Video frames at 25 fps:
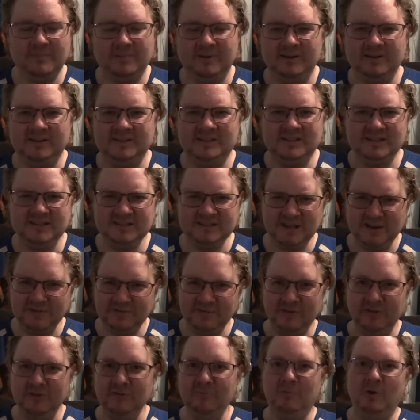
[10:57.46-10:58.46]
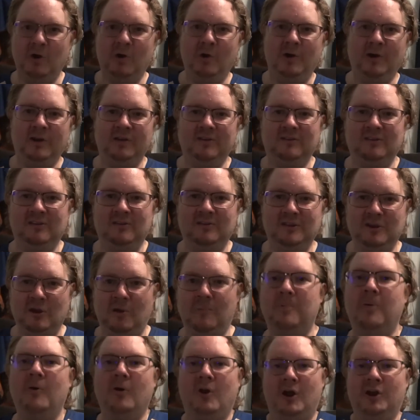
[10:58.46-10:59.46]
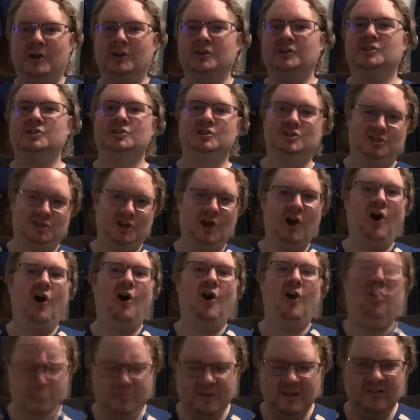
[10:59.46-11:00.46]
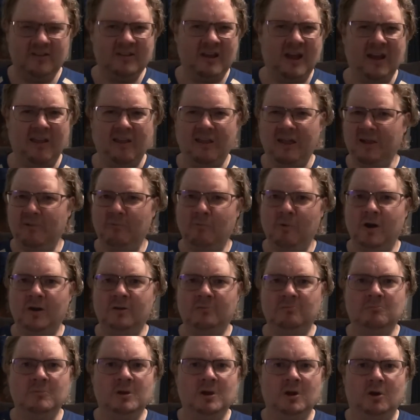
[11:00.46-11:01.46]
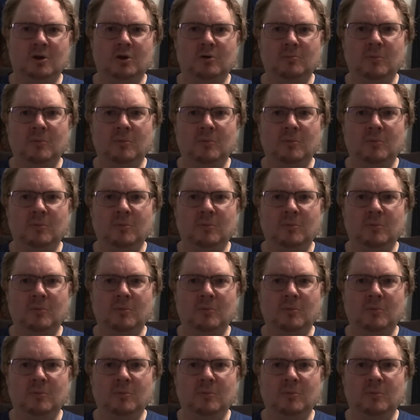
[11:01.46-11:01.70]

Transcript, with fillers: But she's definitely willing to, you know, put on a show. It's kind of like when her